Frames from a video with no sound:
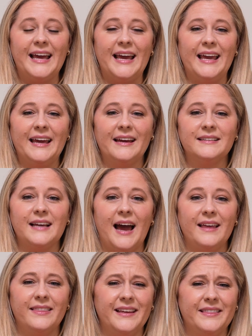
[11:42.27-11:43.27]
And
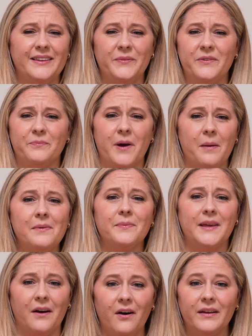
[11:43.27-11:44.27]
I think that we've
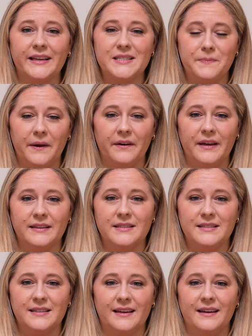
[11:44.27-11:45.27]
probably all
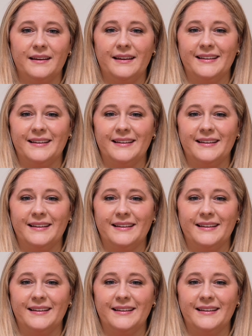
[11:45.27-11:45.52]
experienced it